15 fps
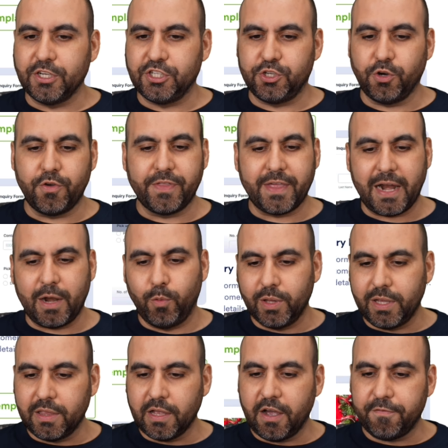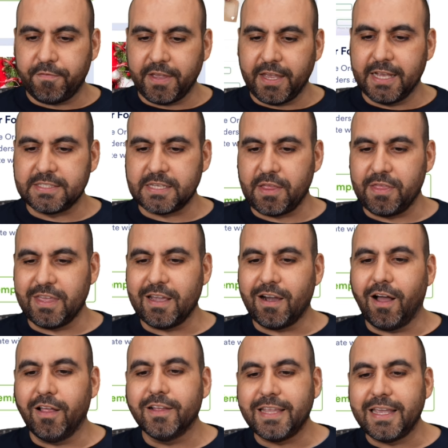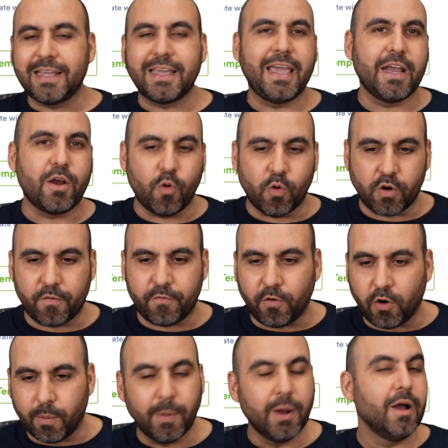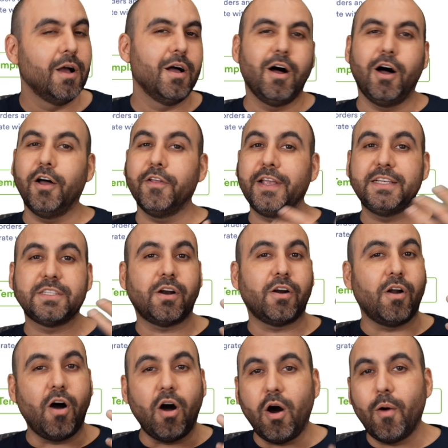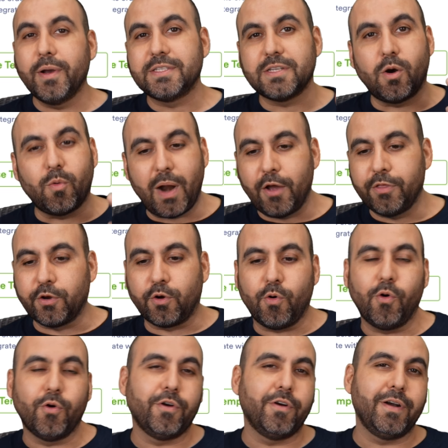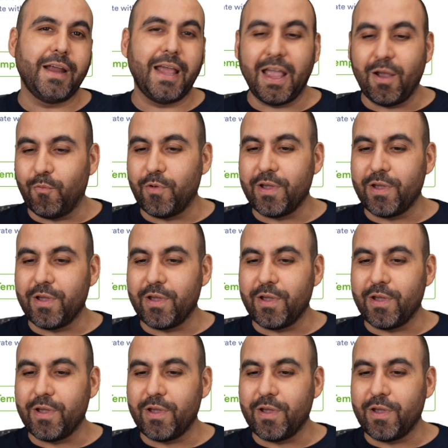to show you that I really love is the holiday cake order form. Holidays are always around the corner and